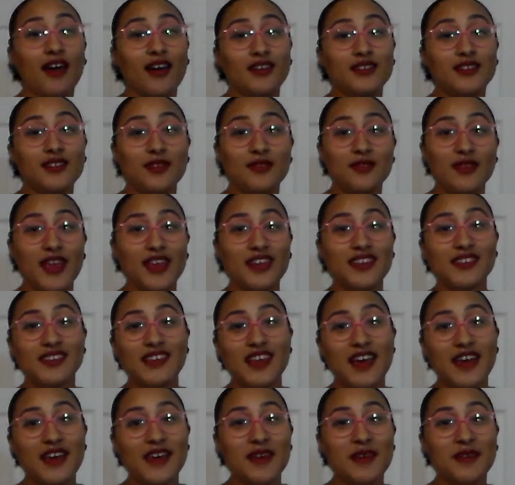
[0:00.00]
Until
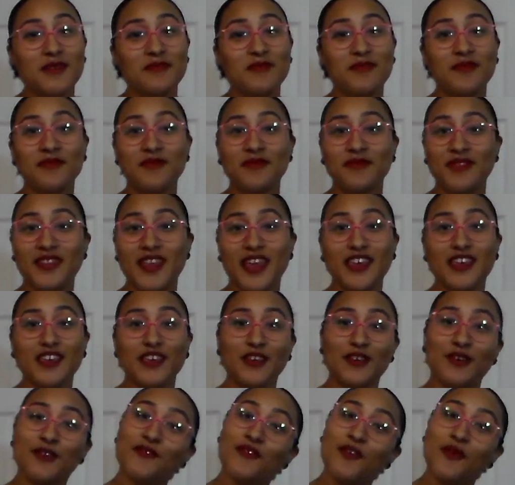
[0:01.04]
next time,
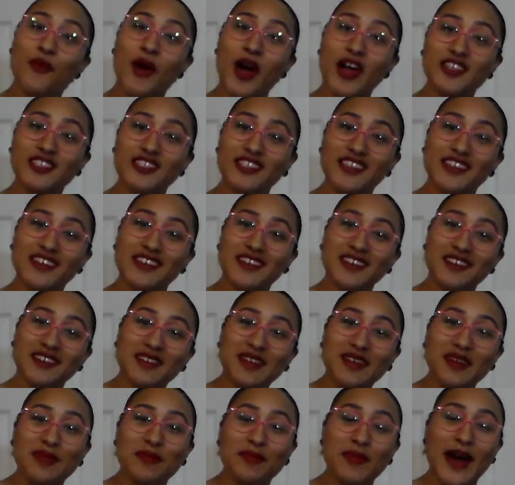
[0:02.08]
thank you for watching.
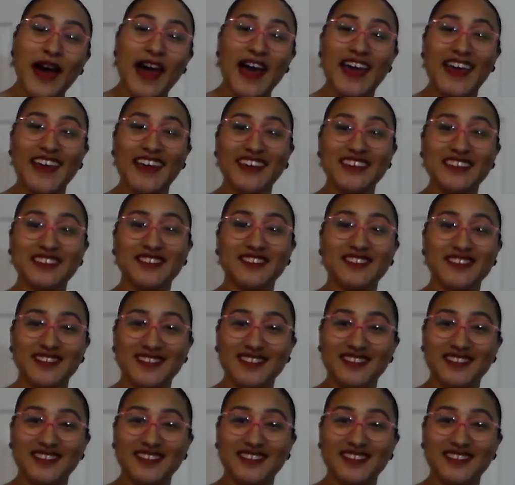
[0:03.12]
Bye.